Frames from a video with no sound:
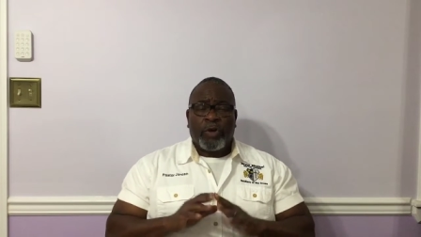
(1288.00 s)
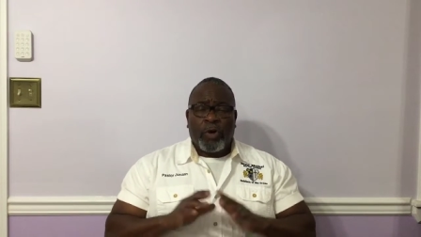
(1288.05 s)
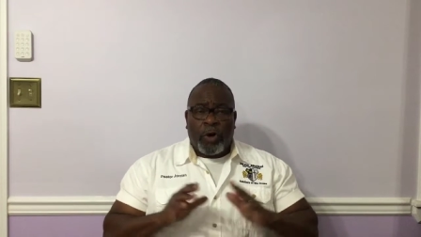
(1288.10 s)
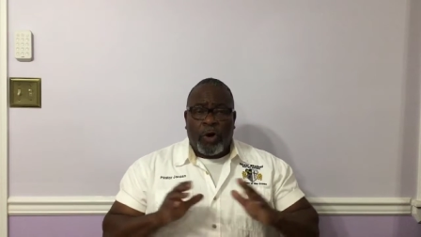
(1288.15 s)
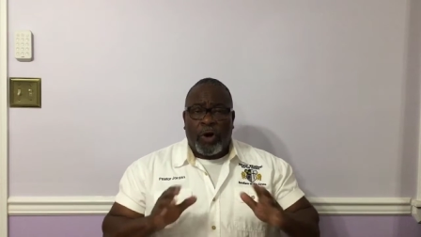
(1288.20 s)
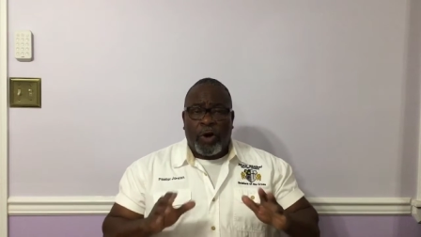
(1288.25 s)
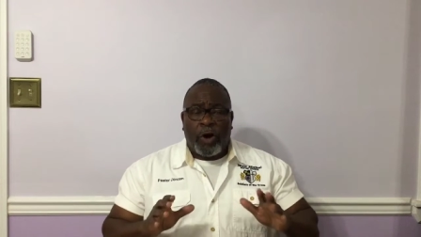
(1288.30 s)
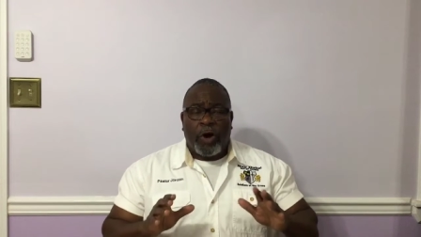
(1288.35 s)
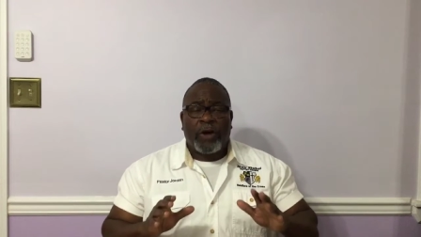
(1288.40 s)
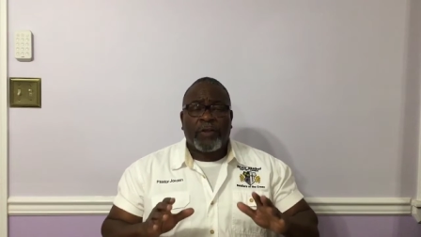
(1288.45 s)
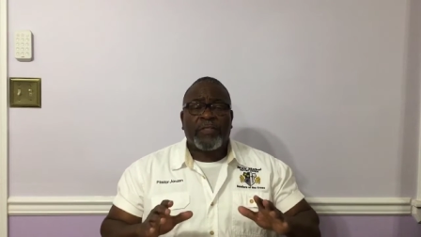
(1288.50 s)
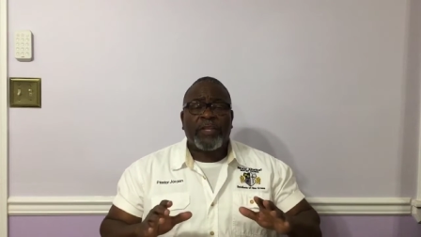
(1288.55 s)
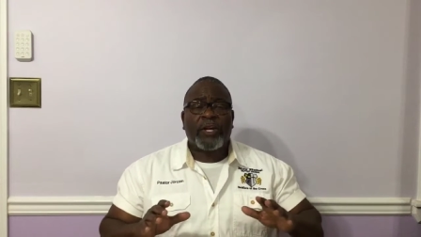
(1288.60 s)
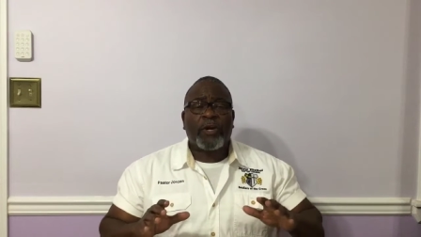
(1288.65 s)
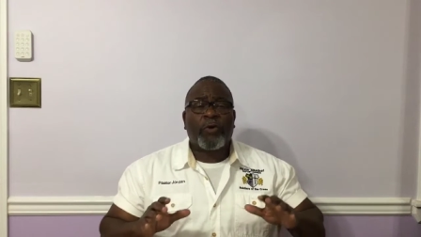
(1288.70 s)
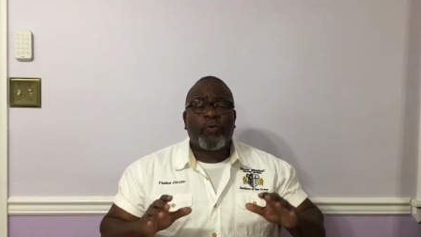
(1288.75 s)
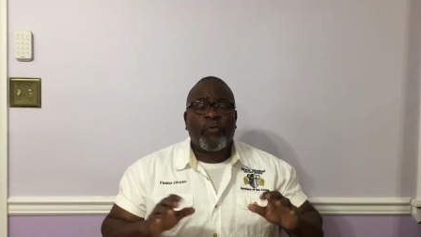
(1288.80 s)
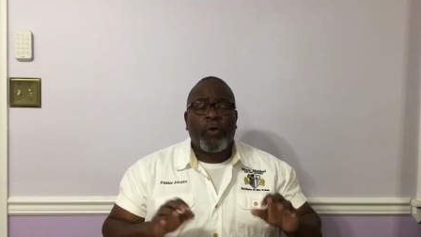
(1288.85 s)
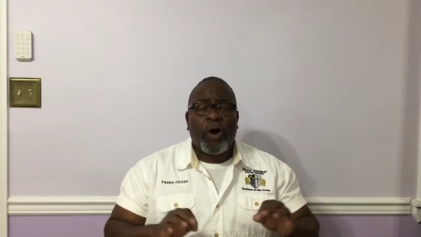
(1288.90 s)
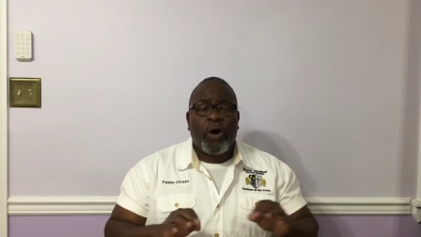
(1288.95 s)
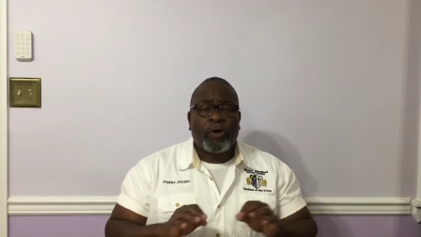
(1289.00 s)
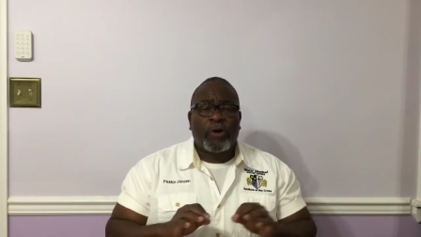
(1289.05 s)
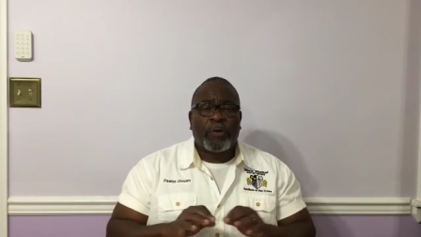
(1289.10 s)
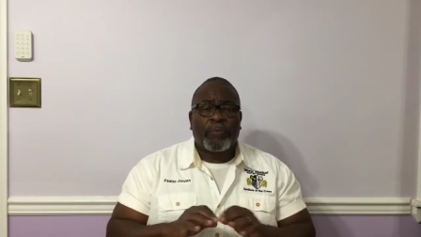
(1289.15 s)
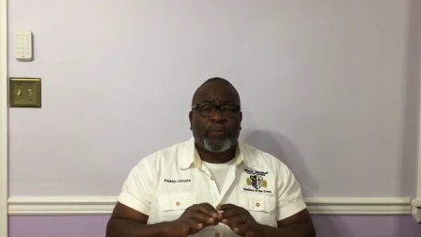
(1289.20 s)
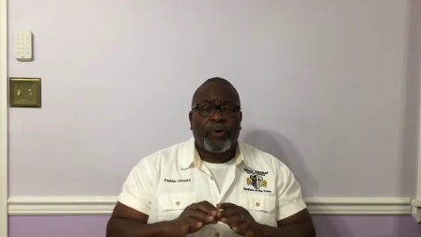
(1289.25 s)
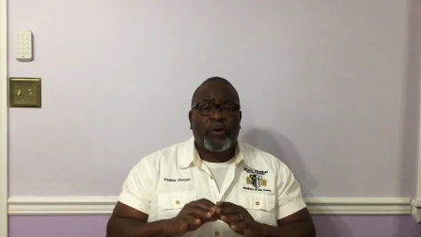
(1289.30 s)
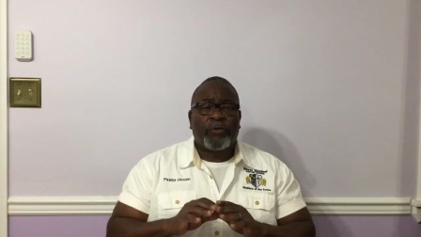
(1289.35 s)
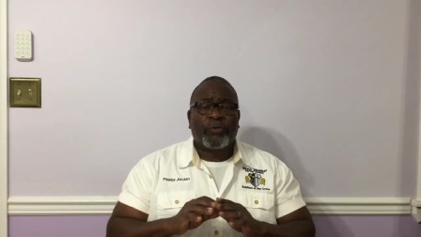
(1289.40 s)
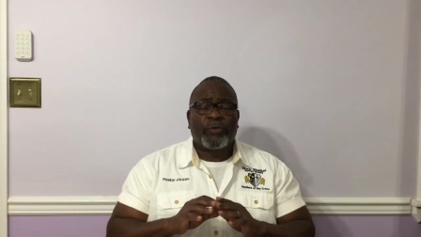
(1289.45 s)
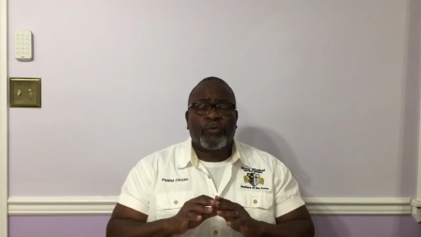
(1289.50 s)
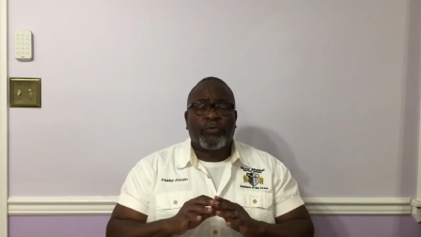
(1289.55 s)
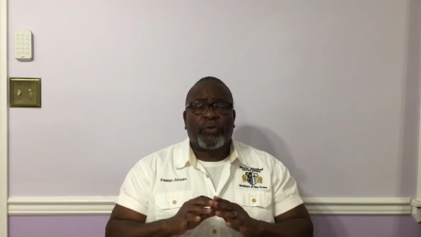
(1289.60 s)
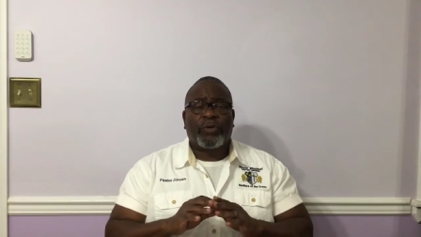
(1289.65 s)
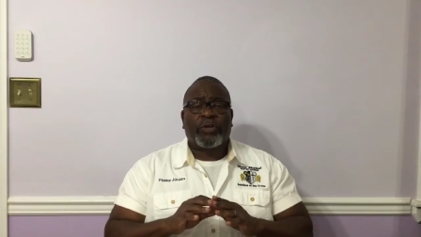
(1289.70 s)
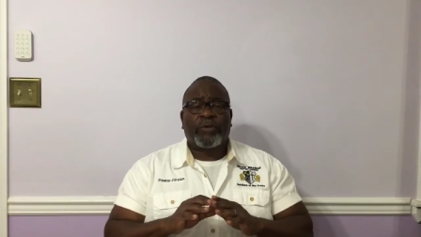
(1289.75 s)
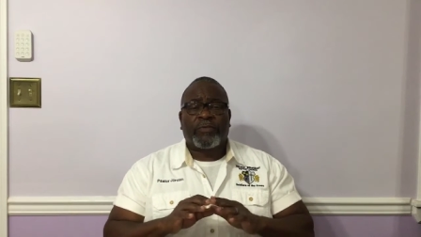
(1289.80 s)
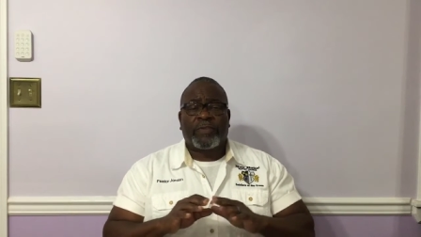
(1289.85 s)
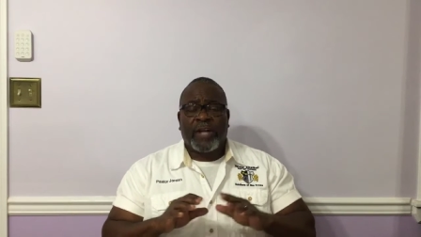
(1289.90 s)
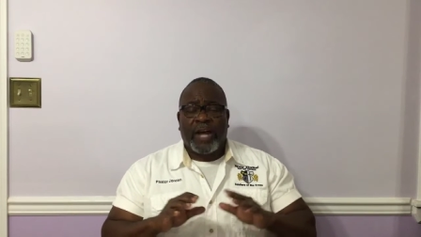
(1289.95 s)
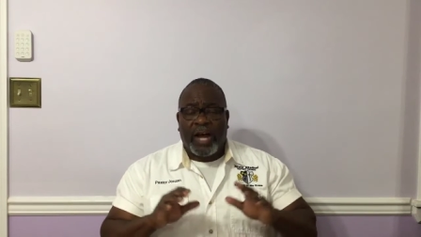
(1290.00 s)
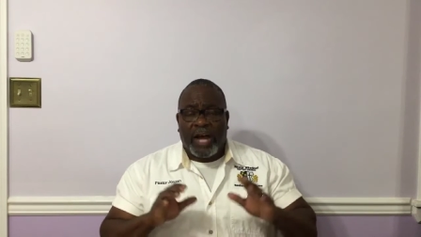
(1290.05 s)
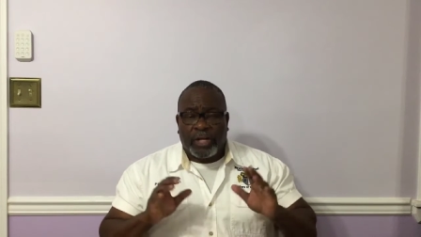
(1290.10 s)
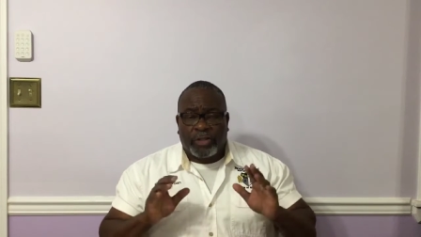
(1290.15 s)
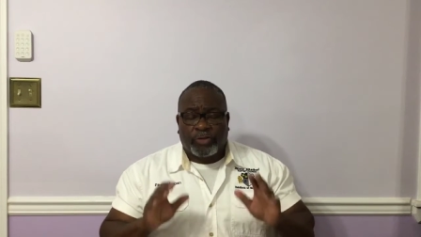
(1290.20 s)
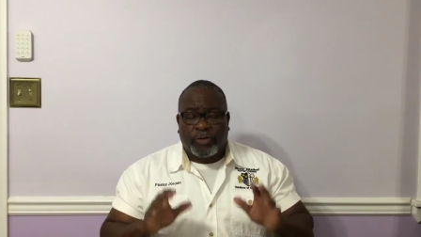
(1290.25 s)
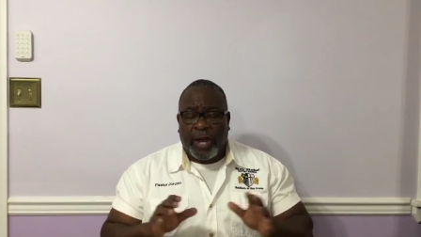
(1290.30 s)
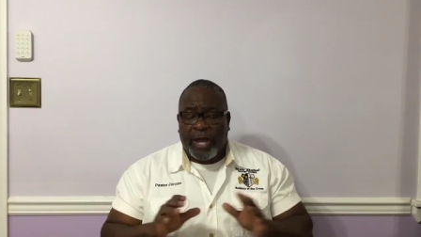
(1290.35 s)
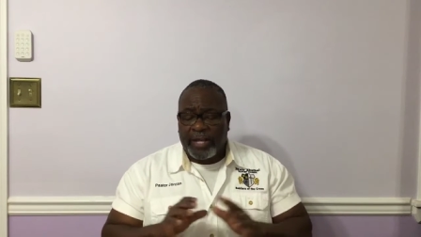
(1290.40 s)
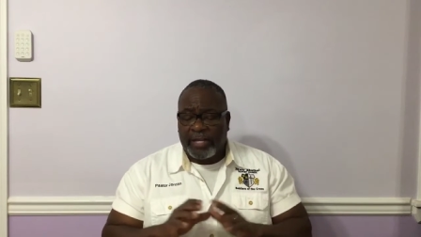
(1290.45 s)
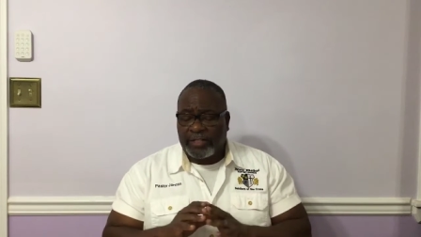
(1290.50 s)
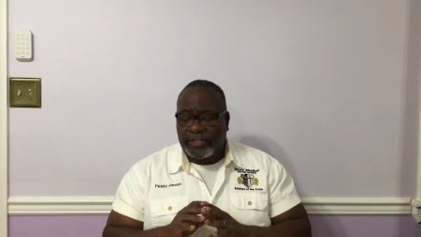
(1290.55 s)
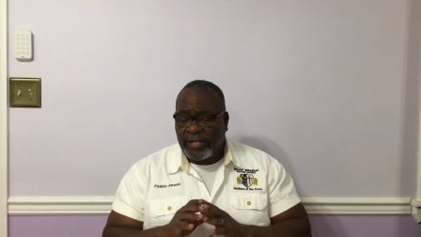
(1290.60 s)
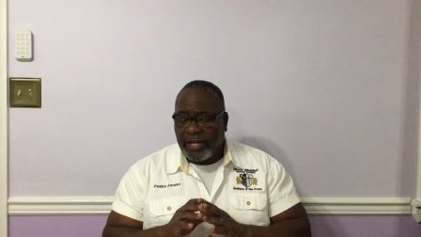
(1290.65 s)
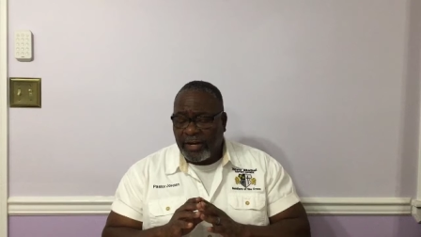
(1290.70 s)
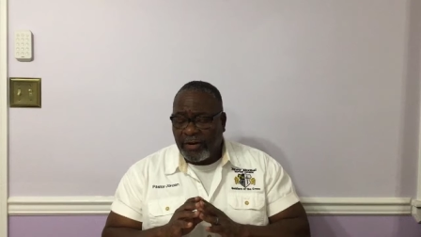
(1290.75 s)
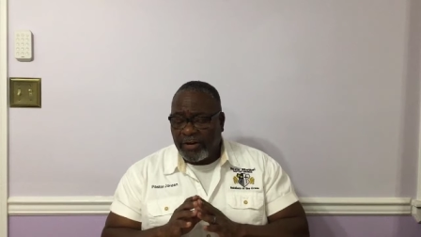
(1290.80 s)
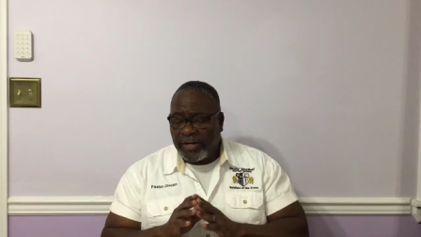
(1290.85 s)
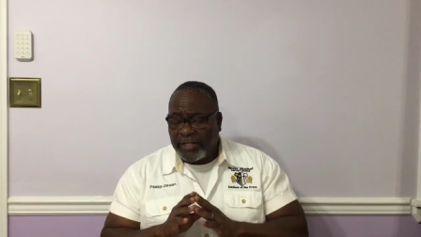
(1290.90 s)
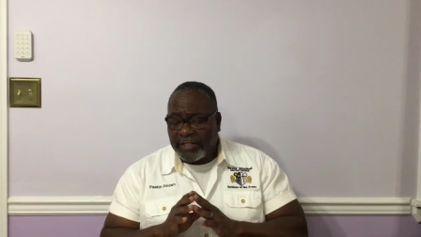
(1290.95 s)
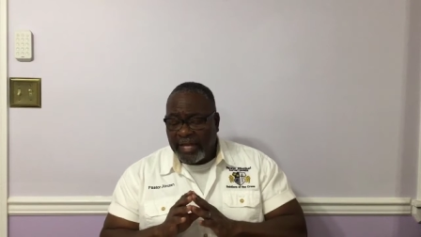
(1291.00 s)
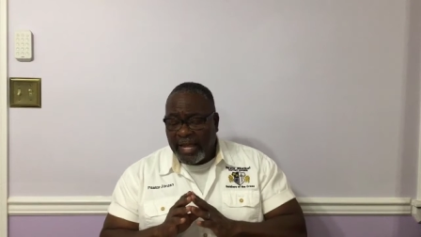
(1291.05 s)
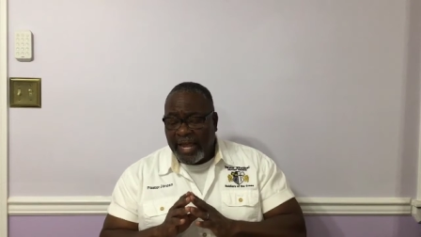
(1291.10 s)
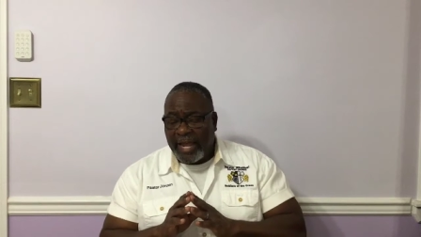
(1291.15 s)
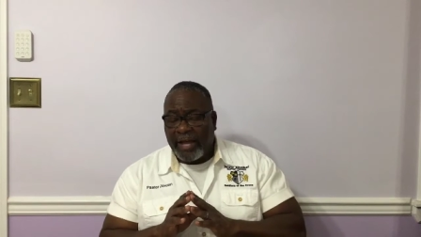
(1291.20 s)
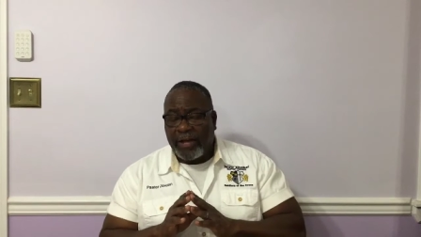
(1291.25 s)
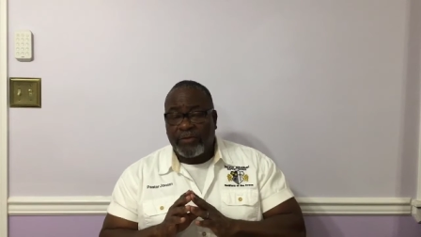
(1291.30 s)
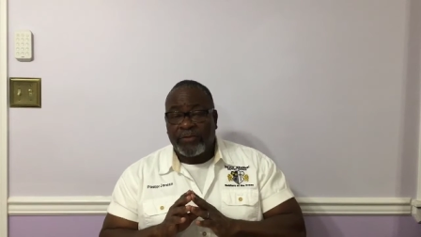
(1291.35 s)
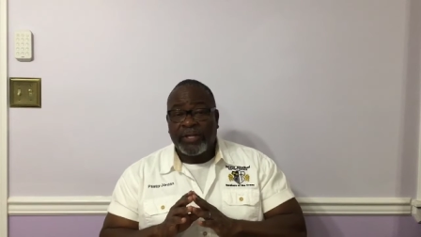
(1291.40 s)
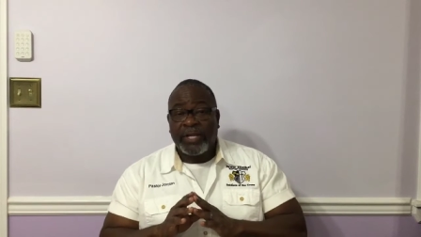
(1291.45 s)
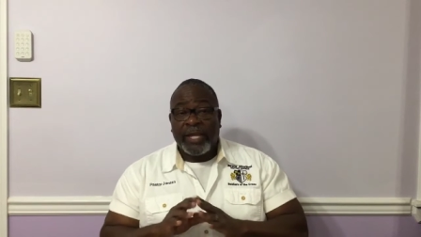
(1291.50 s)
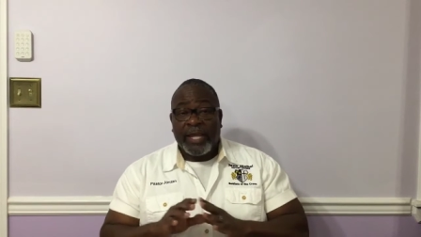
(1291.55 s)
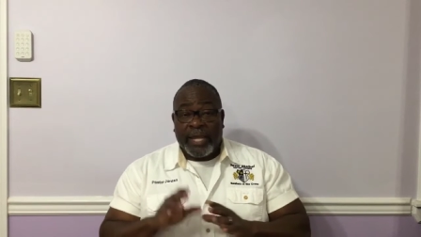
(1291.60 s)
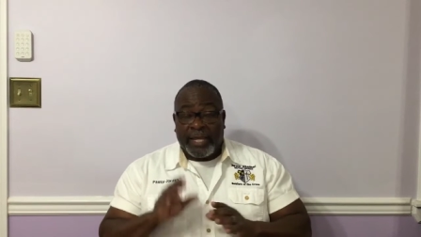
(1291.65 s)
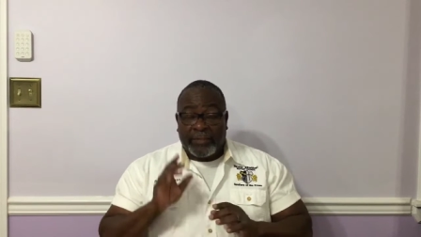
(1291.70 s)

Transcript: or, or they'll walk upon the word of God, try to tear it down,